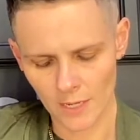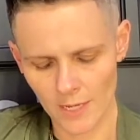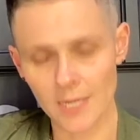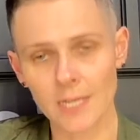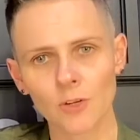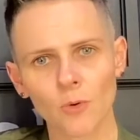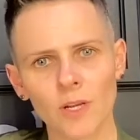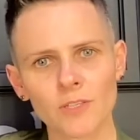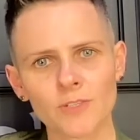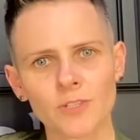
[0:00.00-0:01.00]
and i didn't know
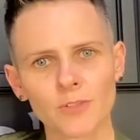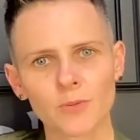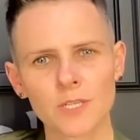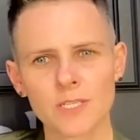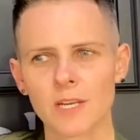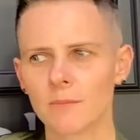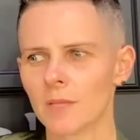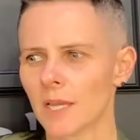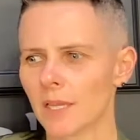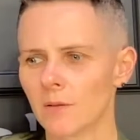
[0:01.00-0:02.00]
what else to do because then i'm
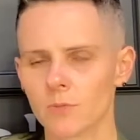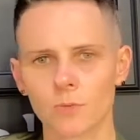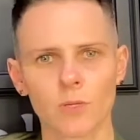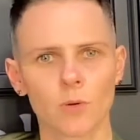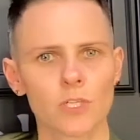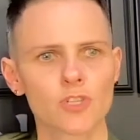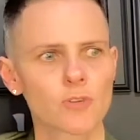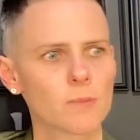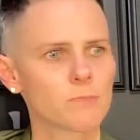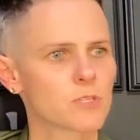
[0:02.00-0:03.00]
like do we go on
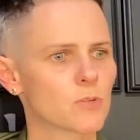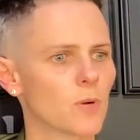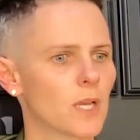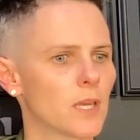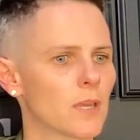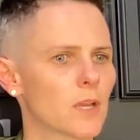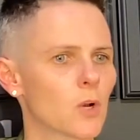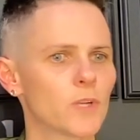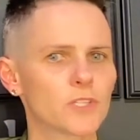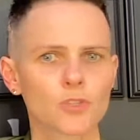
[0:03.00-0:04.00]
trips do i
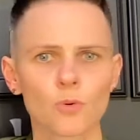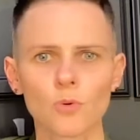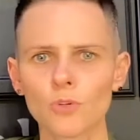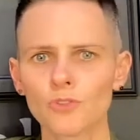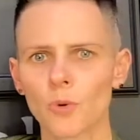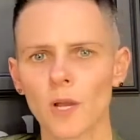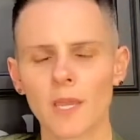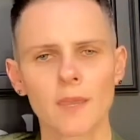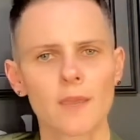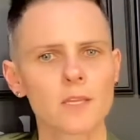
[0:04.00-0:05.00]
quit school do
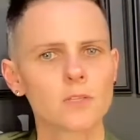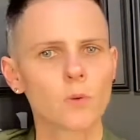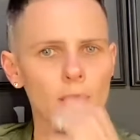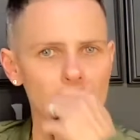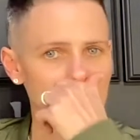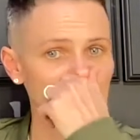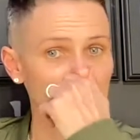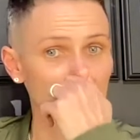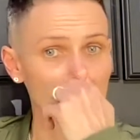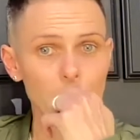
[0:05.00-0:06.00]
i do i take a
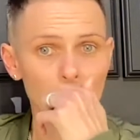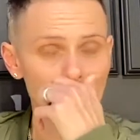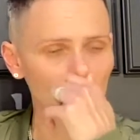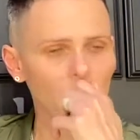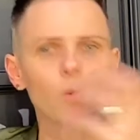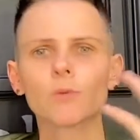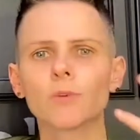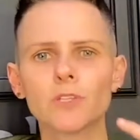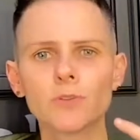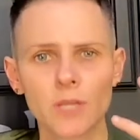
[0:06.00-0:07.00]
time off like what do
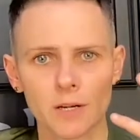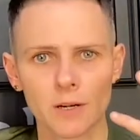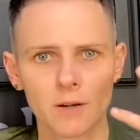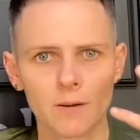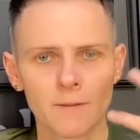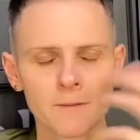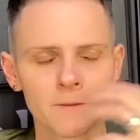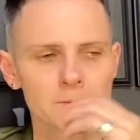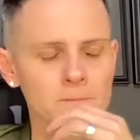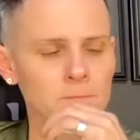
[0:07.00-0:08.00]
we do here
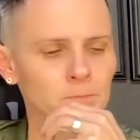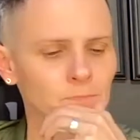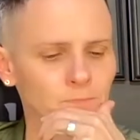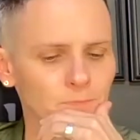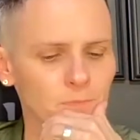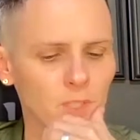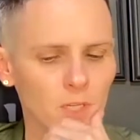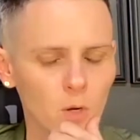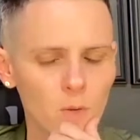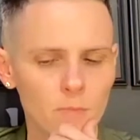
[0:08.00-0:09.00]
you
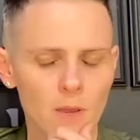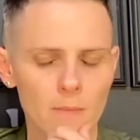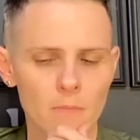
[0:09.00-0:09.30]
know and my